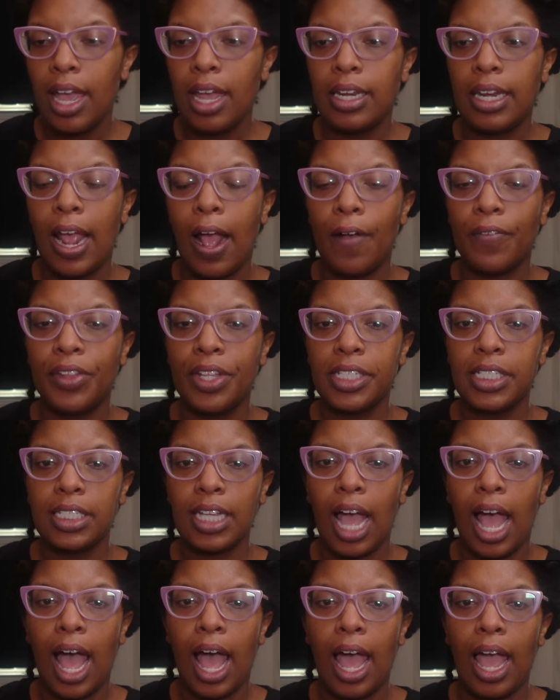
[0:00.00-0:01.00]
now this
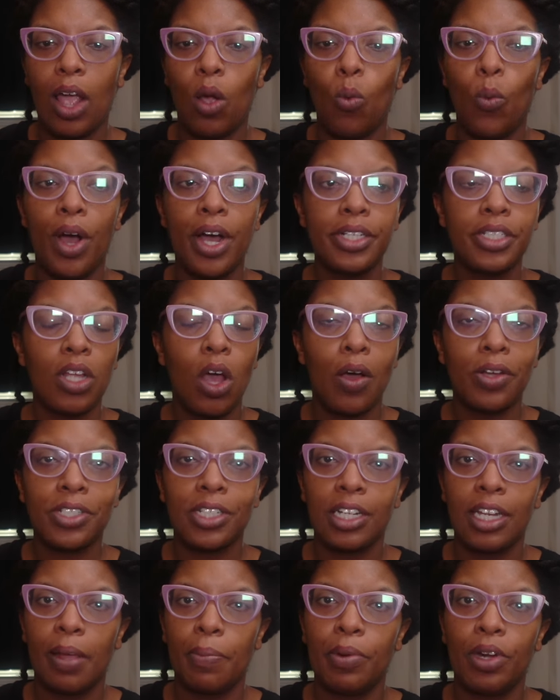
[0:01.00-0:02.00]
guy was on
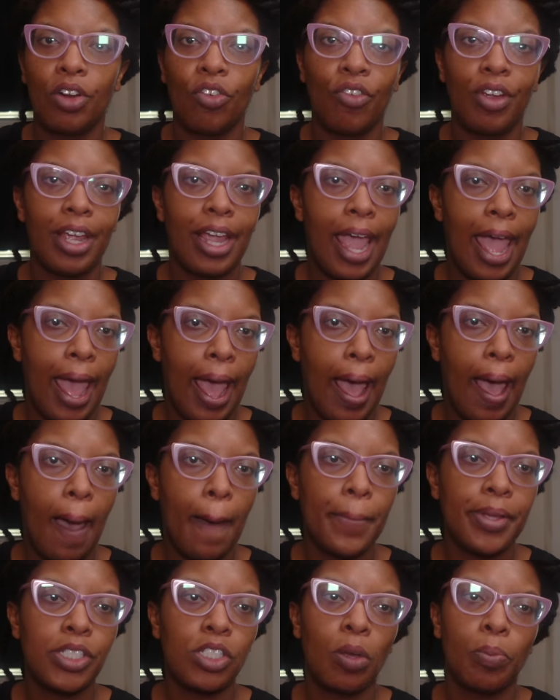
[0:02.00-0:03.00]
celebrity
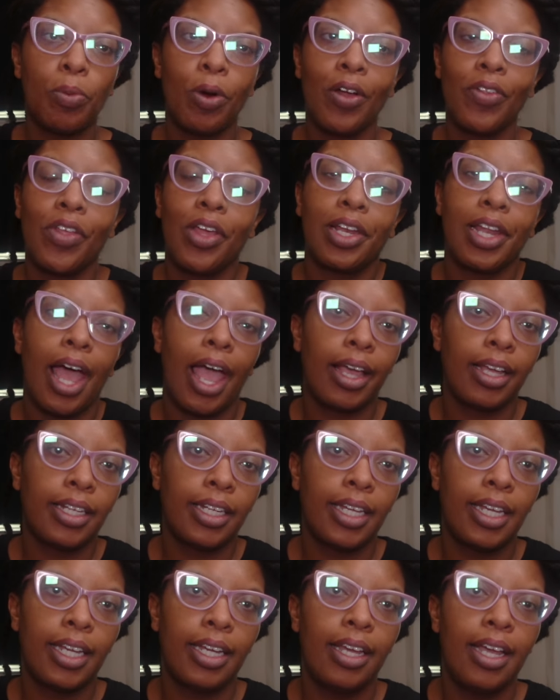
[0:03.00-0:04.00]
rehab so more than
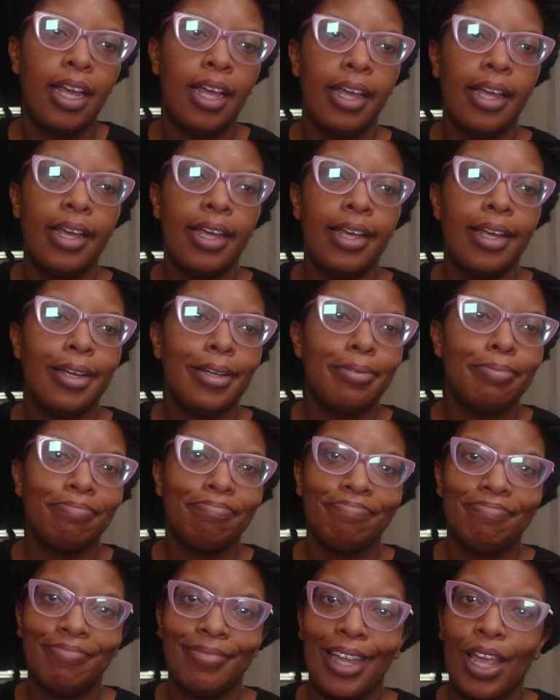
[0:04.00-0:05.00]
likely
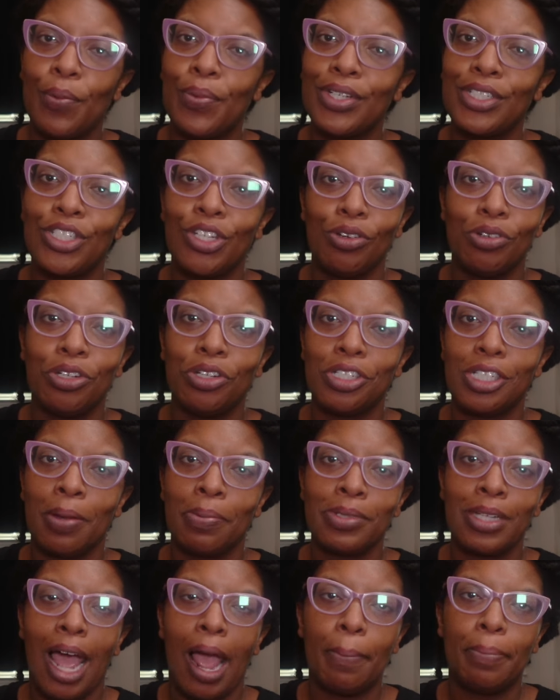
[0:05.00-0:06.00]
it was due to
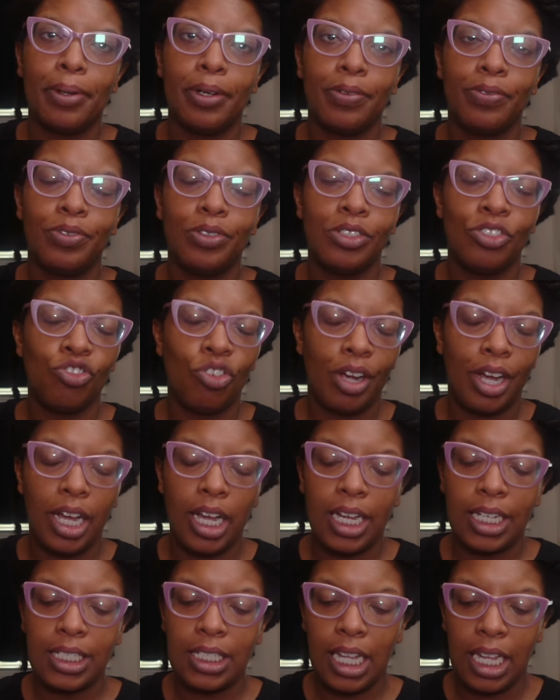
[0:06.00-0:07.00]
some type of
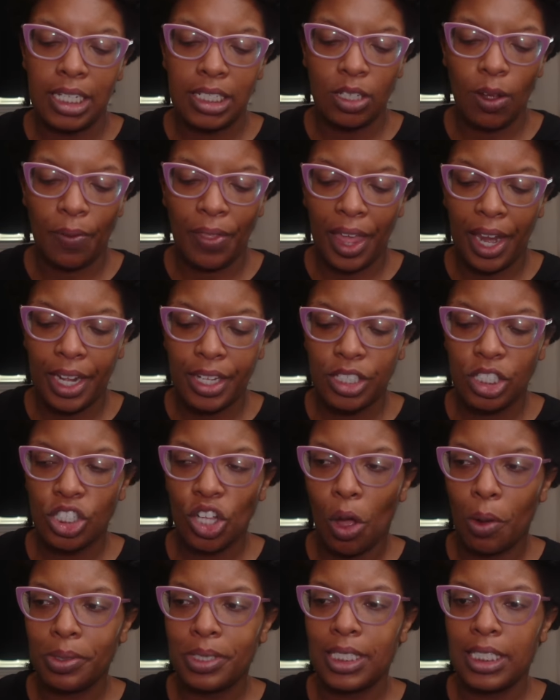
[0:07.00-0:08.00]
drugs. And so that is
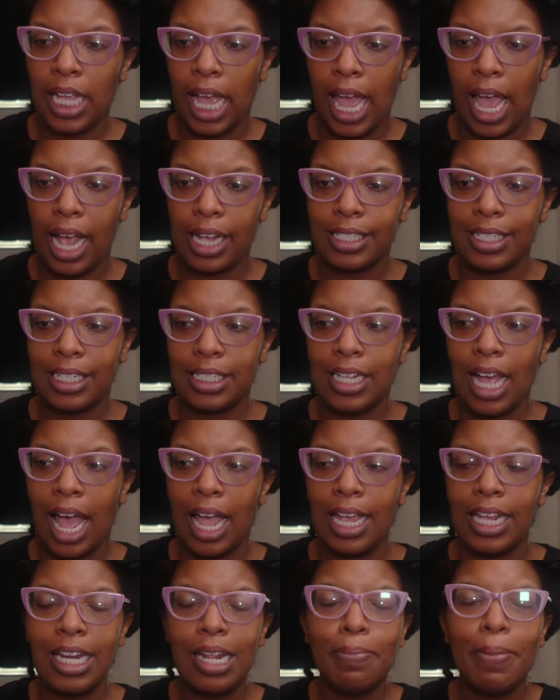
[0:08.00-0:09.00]
so sad to
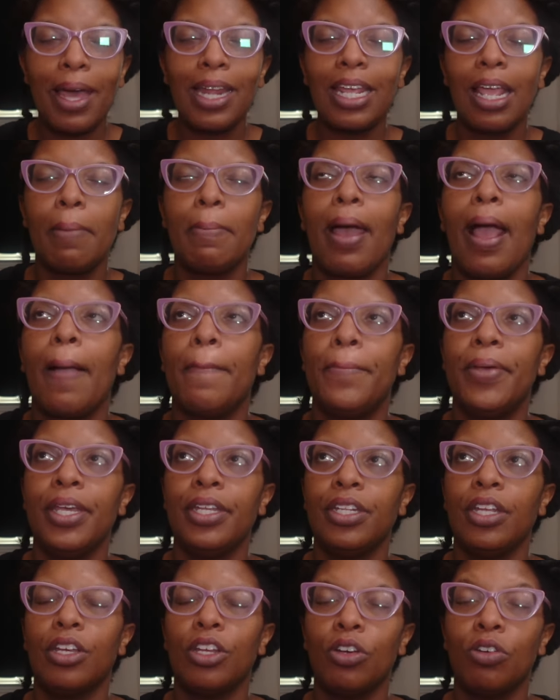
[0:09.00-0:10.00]
die. Anybody, in my
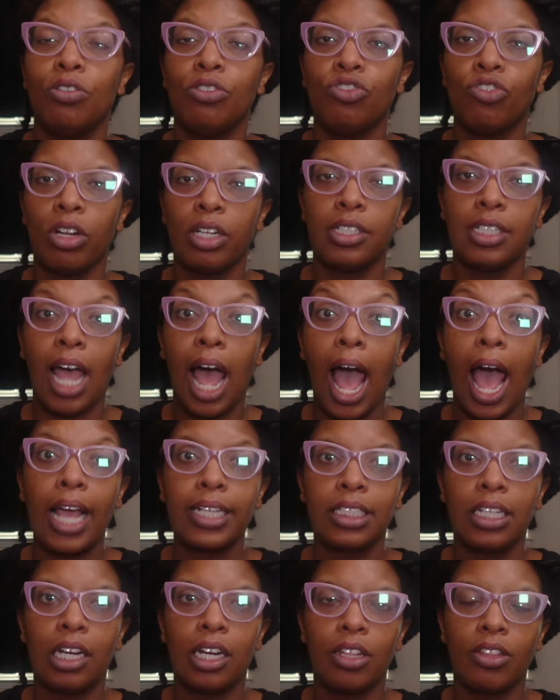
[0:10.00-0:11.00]
opinion, who
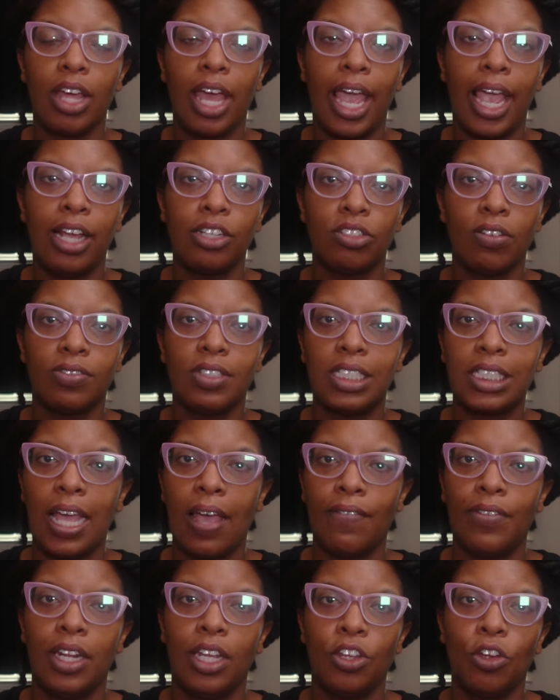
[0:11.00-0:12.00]
dies under the age of
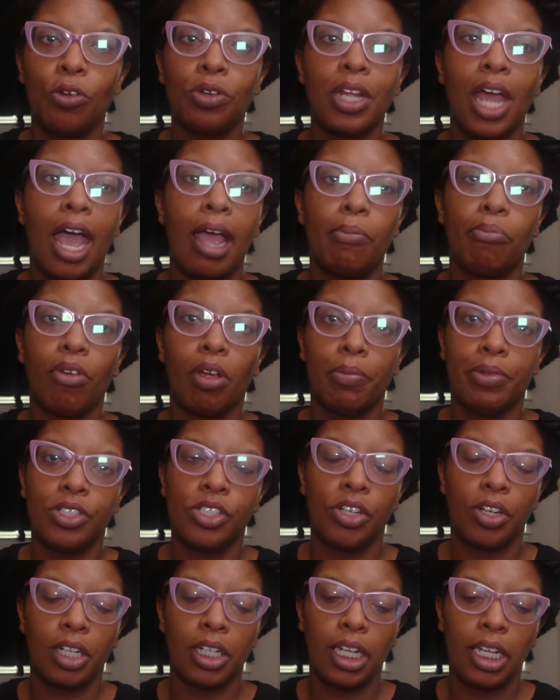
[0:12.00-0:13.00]
70, you're dying
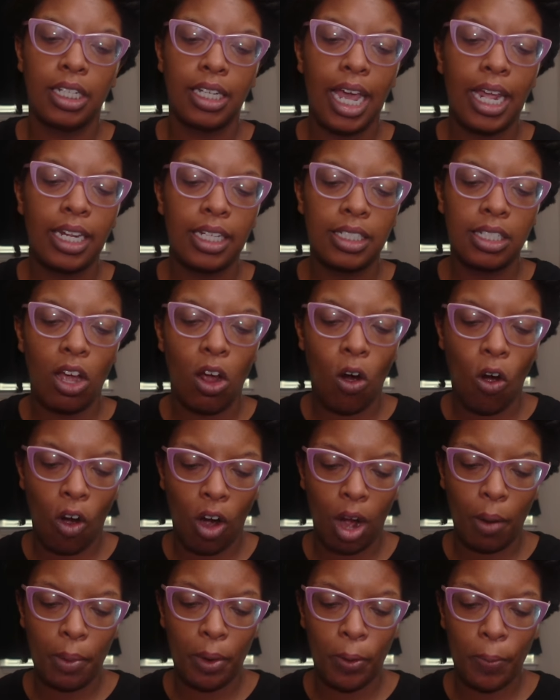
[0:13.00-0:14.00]
prematurely. That is
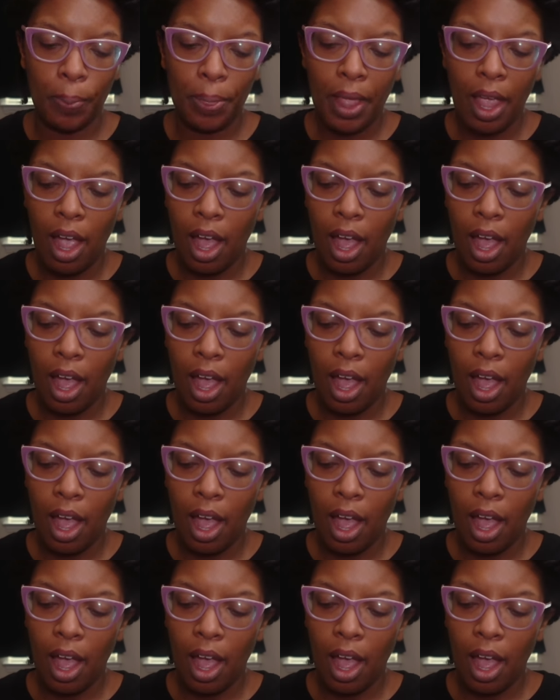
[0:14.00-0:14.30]
horrible.